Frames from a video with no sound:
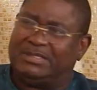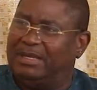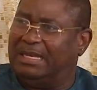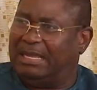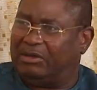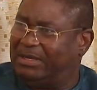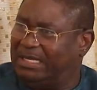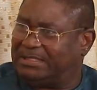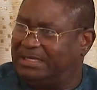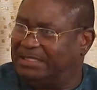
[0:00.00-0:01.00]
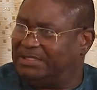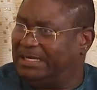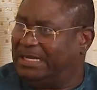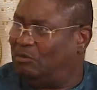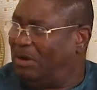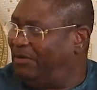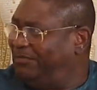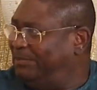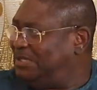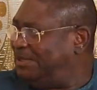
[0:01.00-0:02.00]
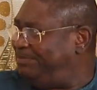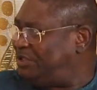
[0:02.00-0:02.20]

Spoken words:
some like Augustine Nigeria. One of them is a